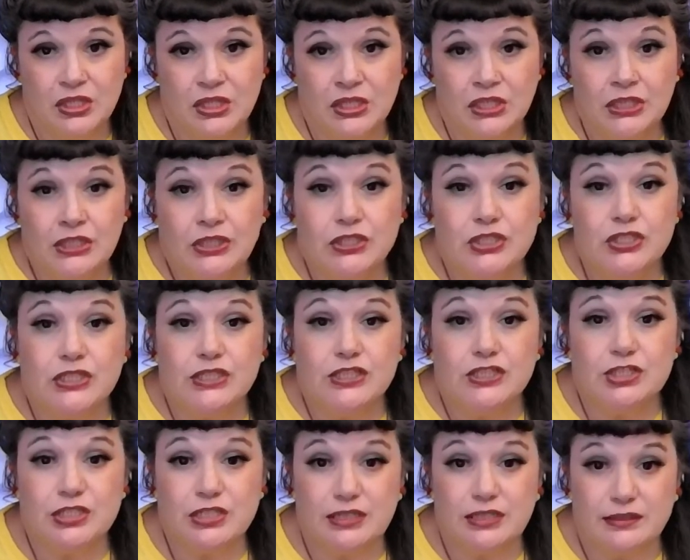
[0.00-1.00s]
she
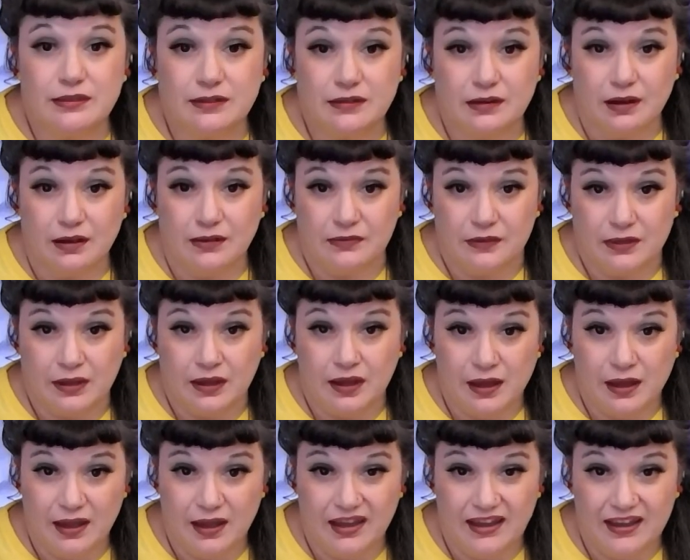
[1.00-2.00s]
cheated on the
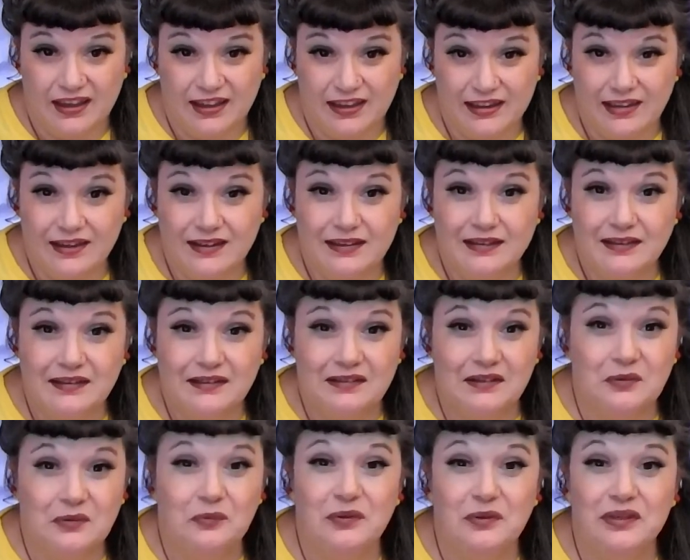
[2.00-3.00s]
guy
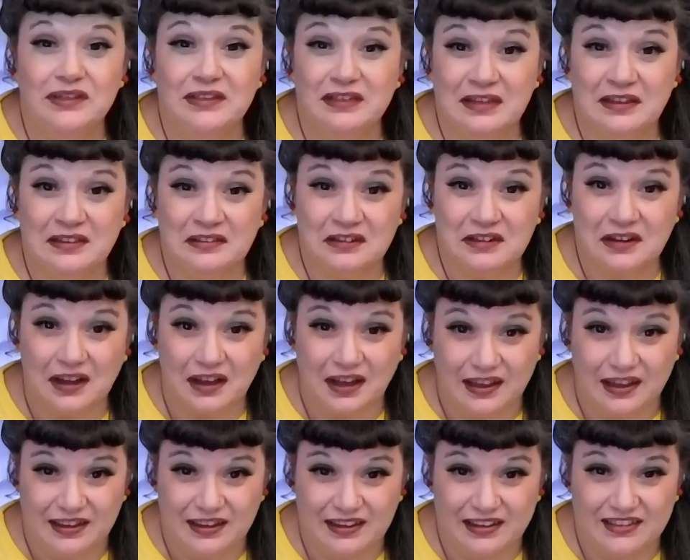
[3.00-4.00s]
with another
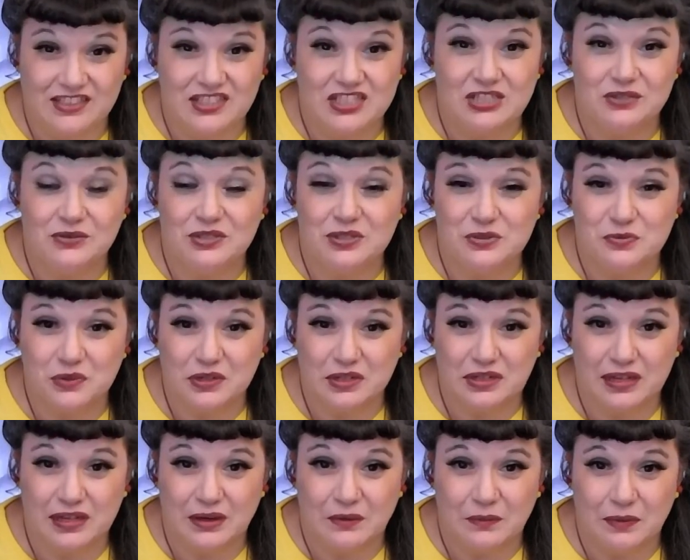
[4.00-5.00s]
guy she was
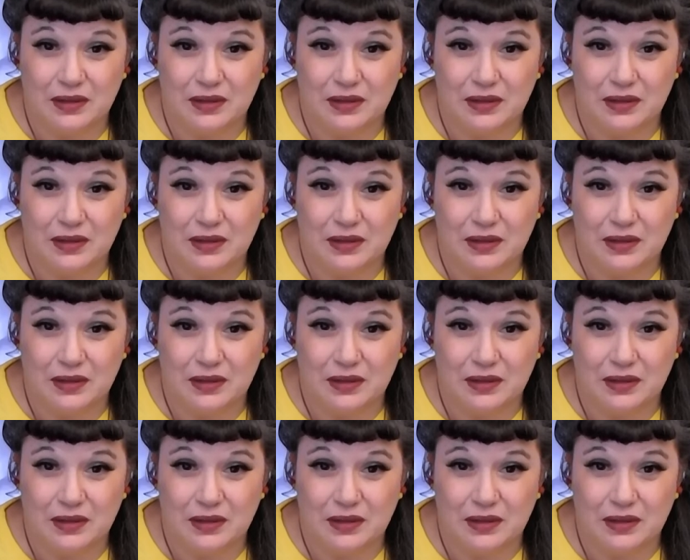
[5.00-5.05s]
working with.